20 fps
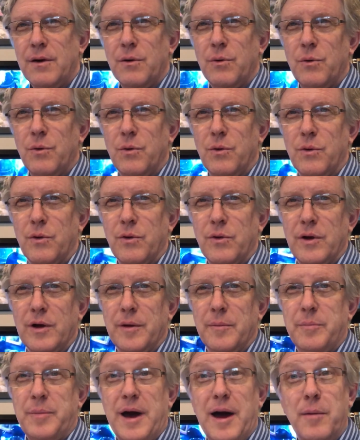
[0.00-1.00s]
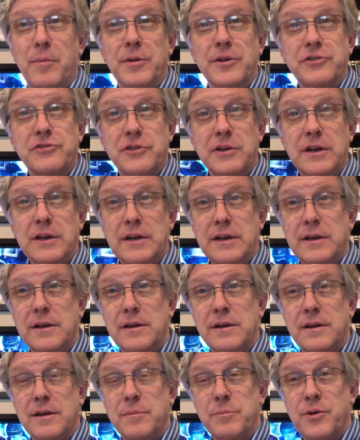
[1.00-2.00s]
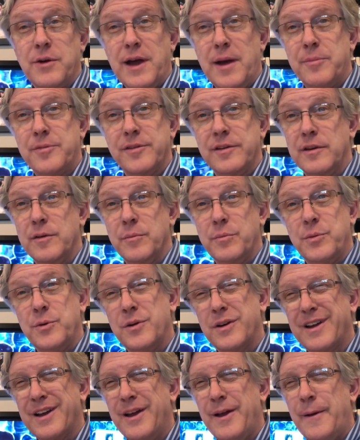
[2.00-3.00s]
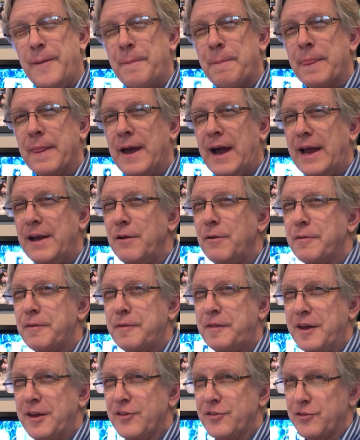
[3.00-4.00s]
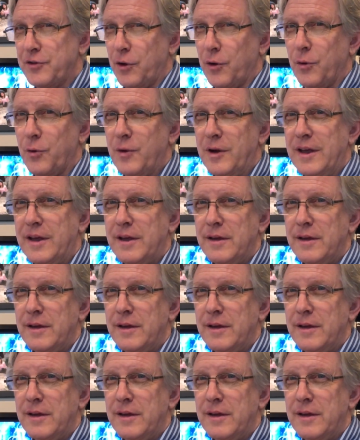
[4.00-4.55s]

or publish it, perhaps in a book? I don't think so.